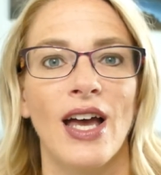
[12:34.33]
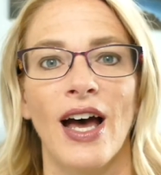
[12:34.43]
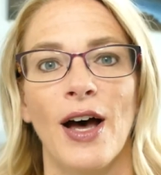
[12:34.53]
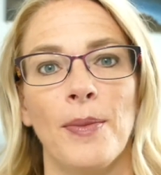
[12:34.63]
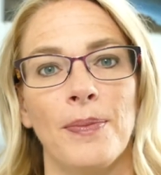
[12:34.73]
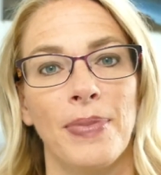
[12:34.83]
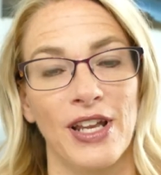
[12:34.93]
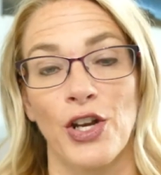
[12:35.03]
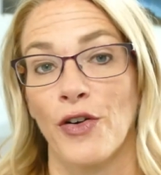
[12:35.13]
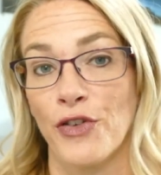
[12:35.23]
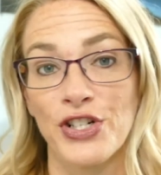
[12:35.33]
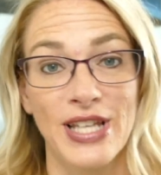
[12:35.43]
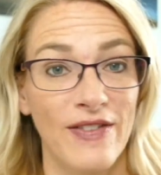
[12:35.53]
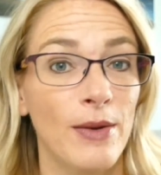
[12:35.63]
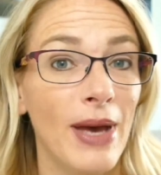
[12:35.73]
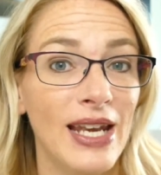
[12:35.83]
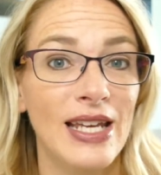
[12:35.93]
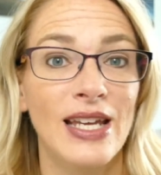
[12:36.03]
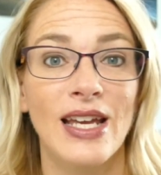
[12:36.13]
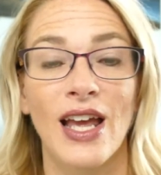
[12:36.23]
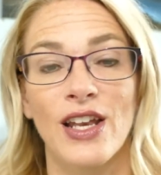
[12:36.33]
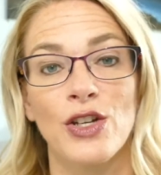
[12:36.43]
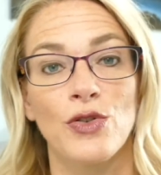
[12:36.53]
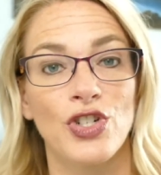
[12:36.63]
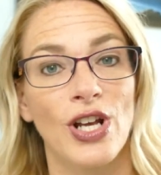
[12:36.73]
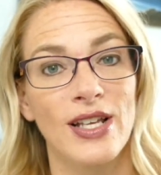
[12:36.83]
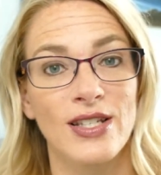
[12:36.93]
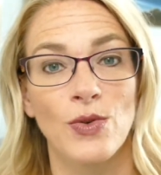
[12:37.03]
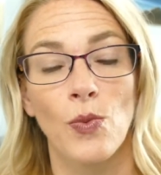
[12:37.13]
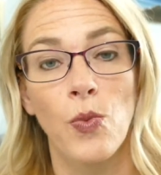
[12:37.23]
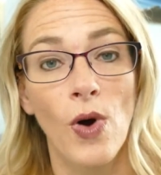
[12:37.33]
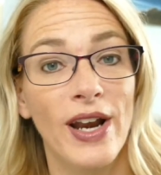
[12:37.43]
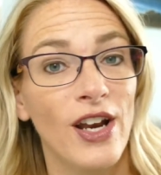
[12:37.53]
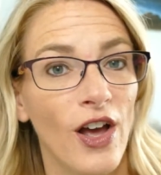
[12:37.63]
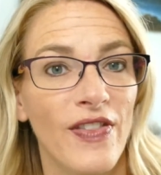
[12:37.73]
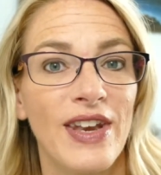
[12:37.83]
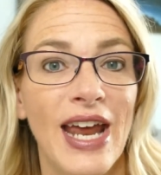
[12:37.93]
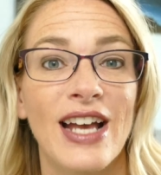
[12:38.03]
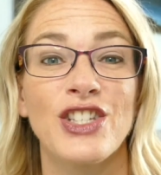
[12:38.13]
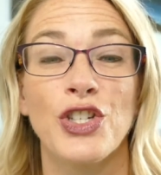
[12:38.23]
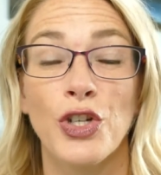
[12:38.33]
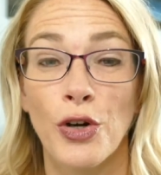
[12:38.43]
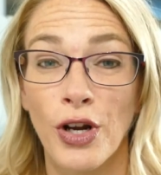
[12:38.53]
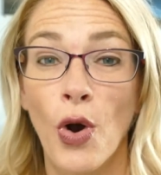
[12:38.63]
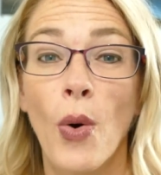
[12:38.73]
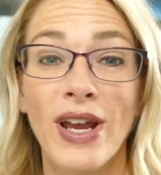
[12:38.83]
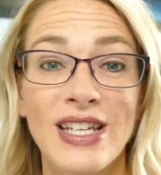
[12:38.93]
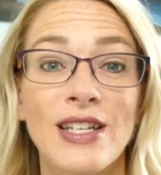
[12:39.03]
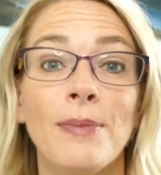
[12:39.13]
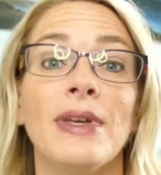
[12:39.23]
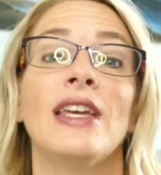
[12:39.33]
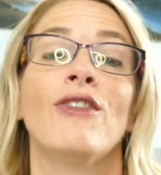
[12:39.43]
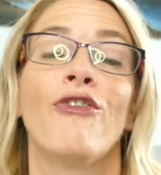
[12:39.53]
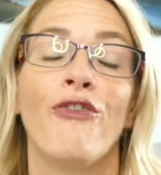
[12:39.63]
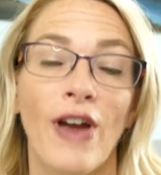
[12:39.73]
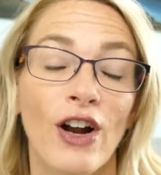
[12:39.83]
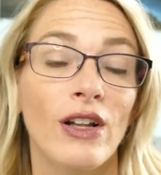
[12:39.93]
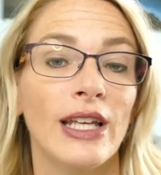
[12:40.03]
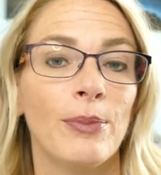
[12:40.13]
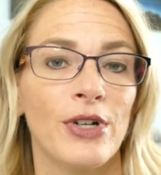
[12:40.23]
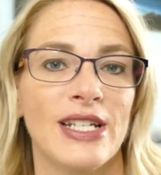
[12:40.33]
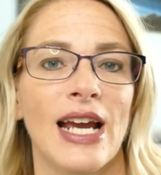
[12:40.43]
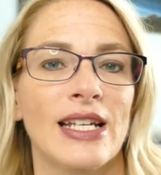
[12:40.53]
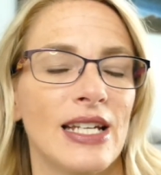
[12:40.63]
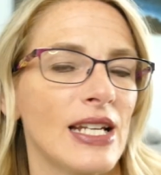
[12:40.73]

But you know, if you're saving money and you just want it on the NAS, you're going to be fairly protected.